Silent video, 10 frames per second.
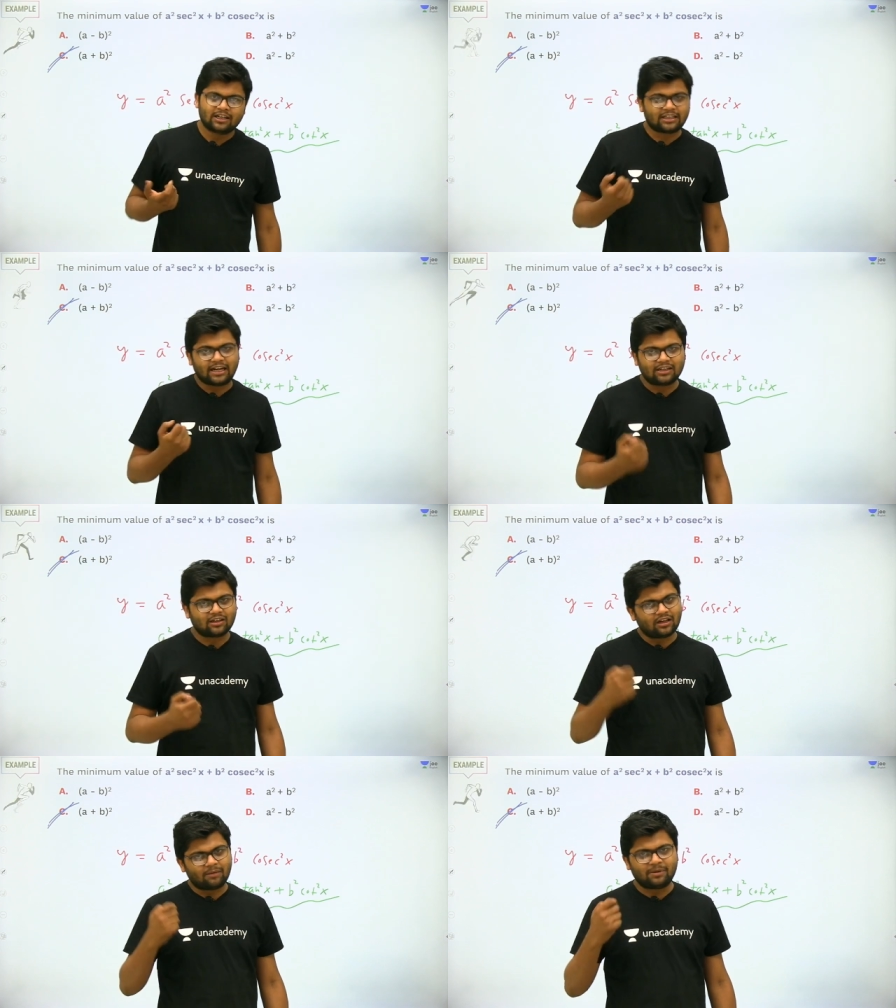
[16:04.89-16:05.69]

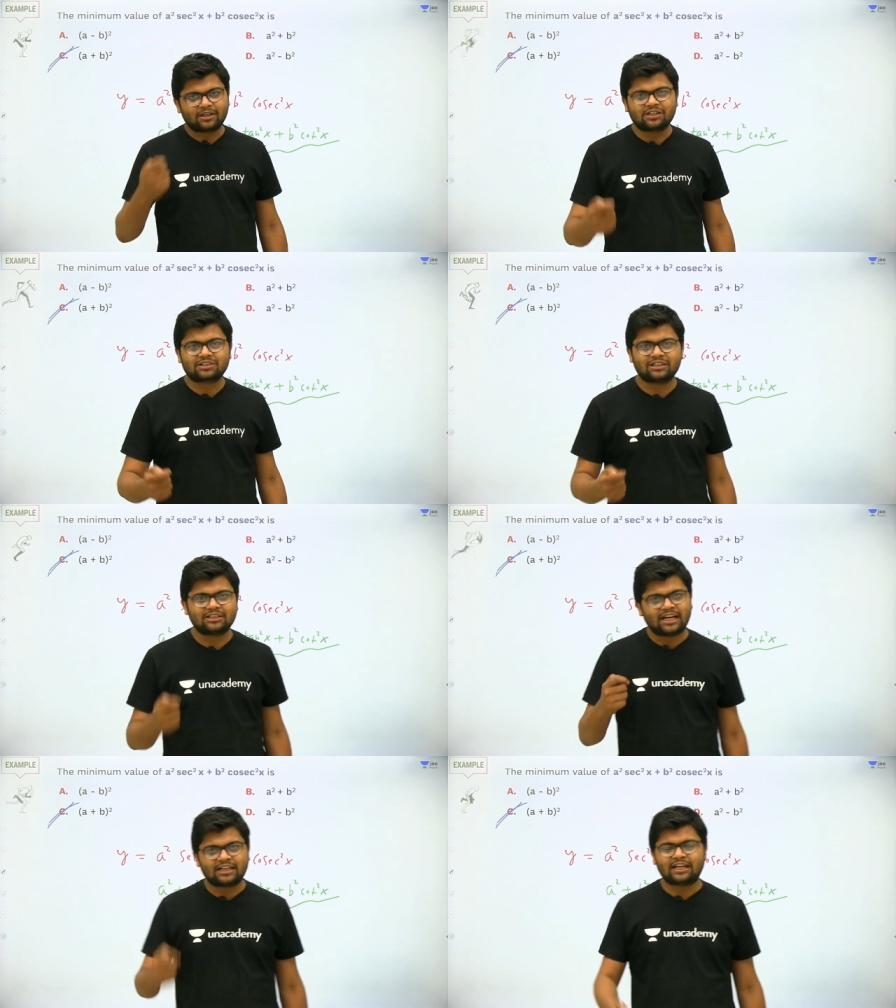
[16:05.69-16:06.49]
That
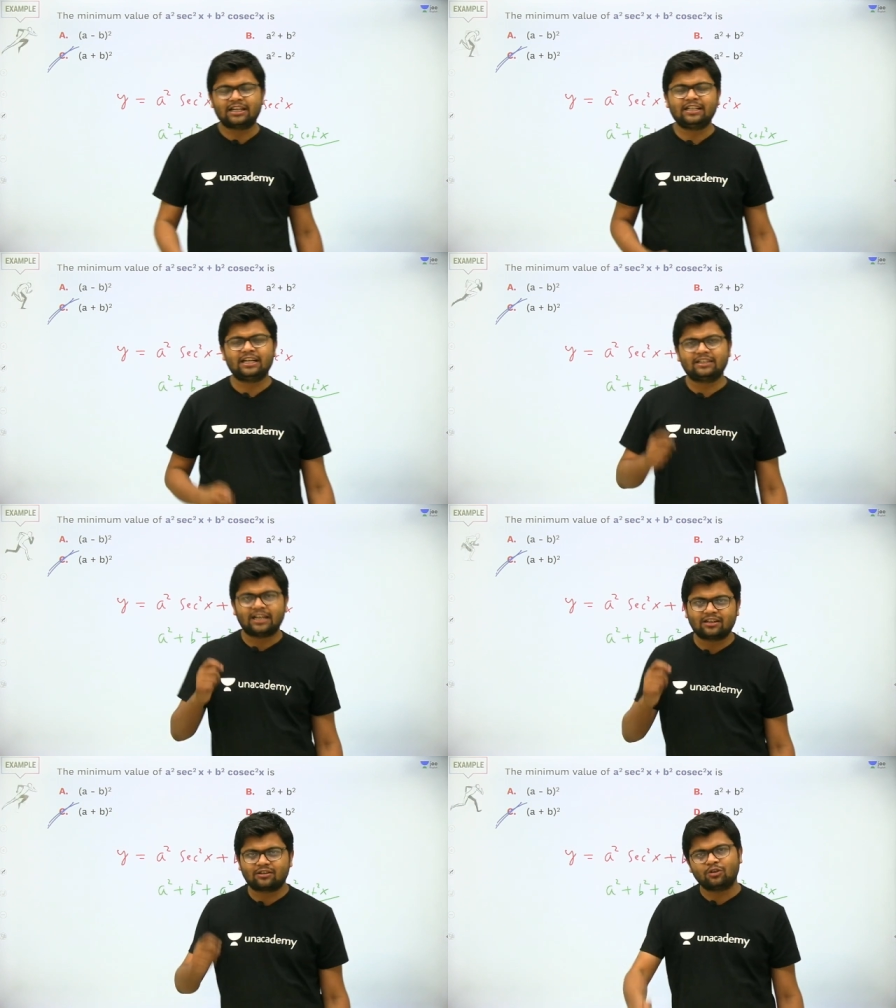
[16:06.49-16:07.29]
application, that idea,
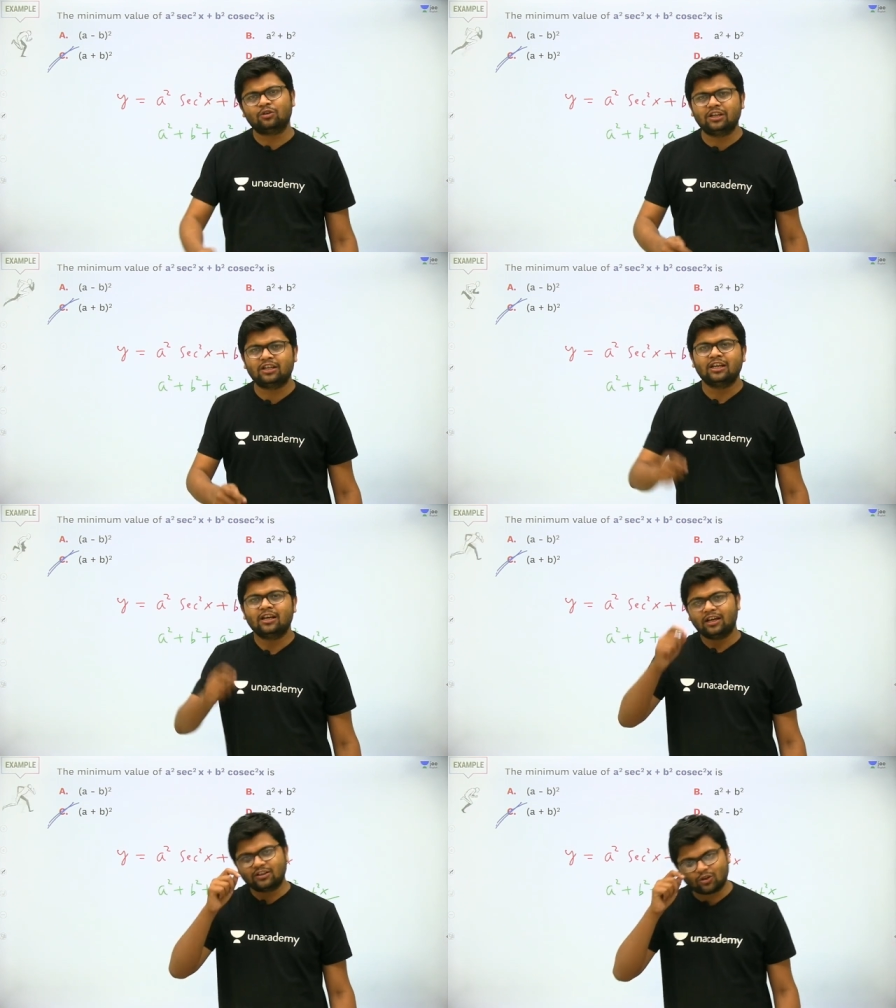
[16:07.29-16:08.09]
that theory
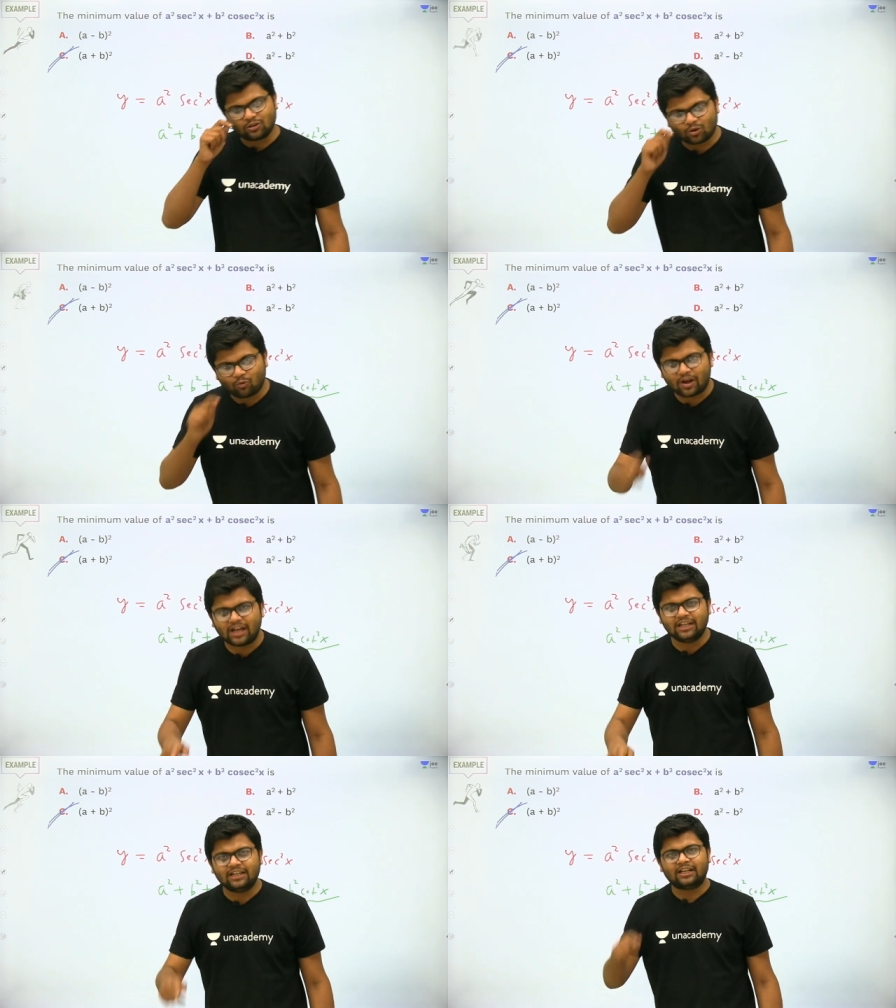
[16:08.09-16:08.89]
is also
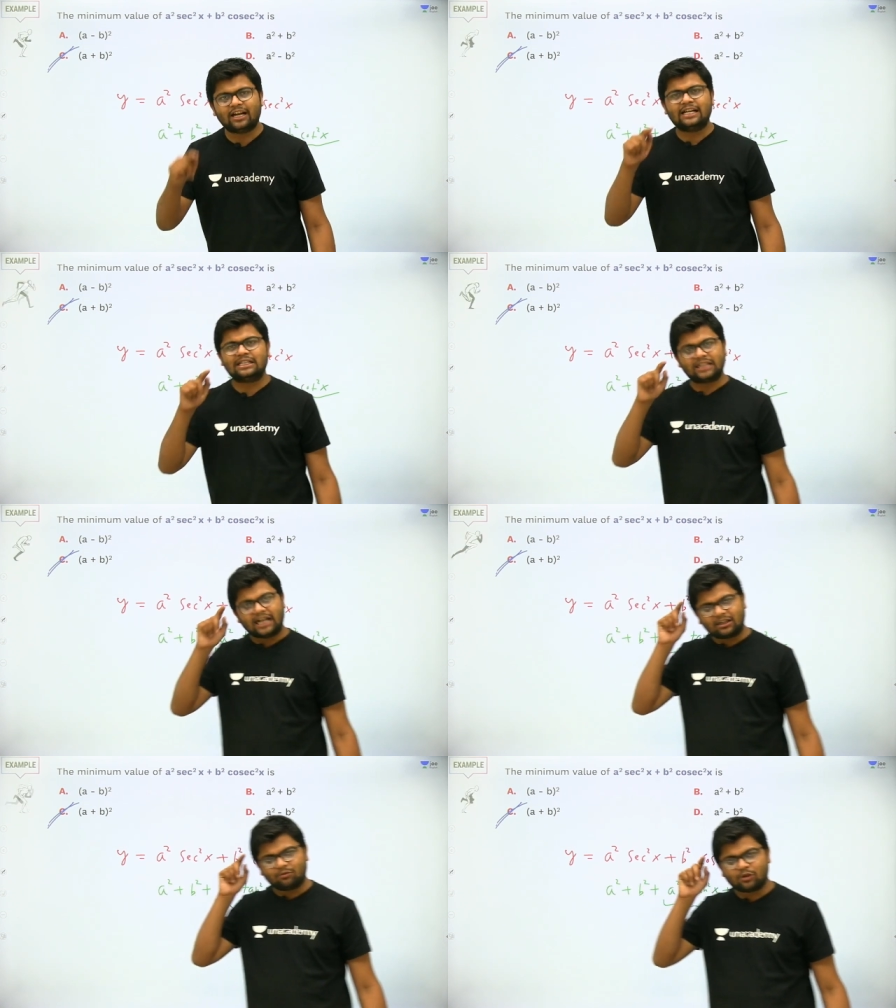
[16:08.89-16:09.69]
valid, and
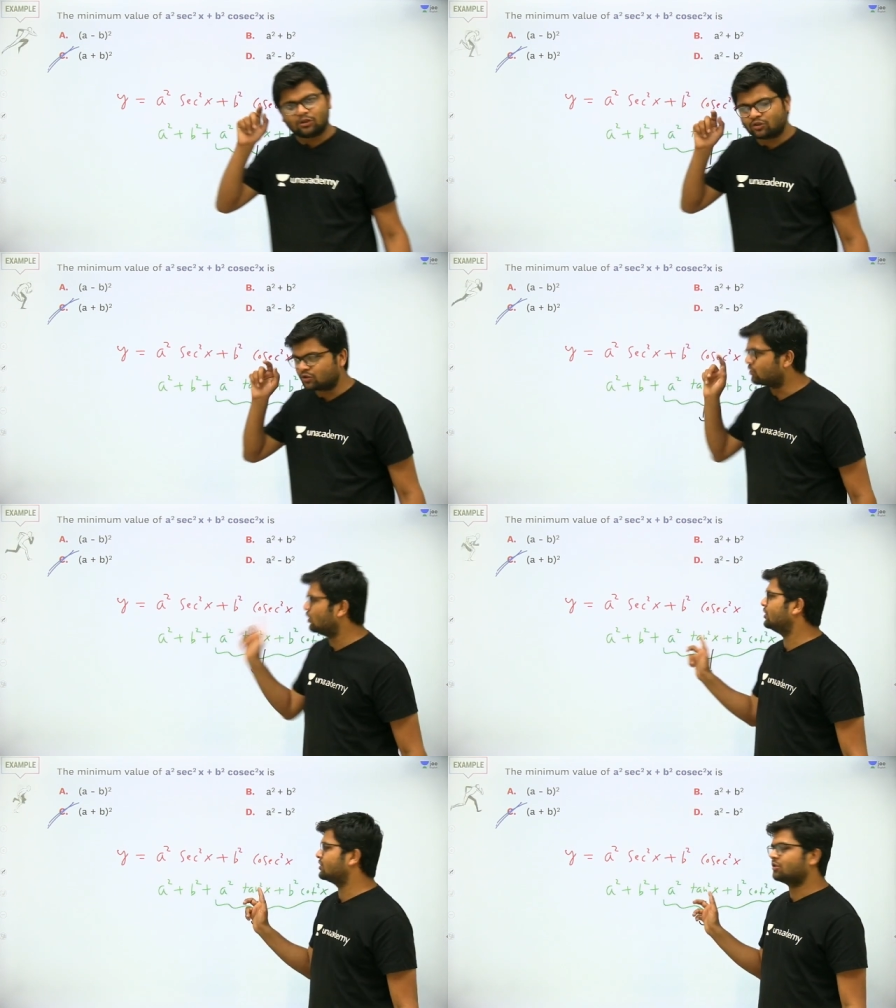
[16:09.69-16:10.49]
that will also
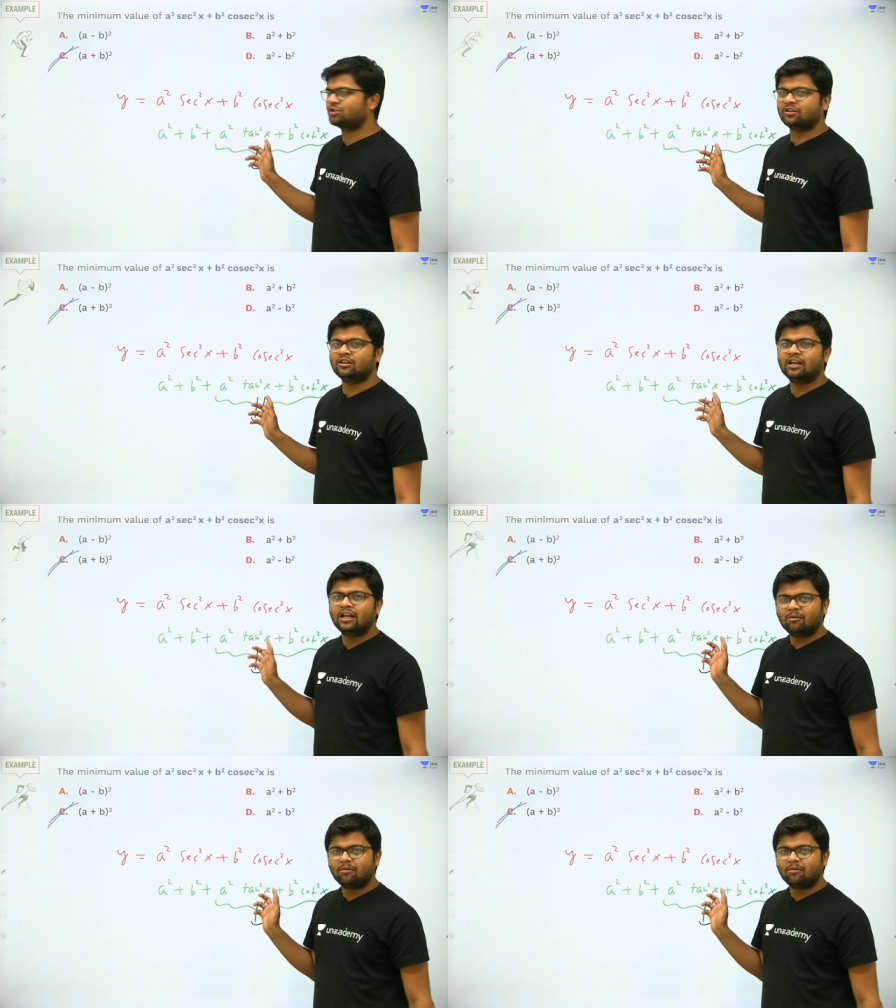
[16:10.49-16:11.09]
solve this question.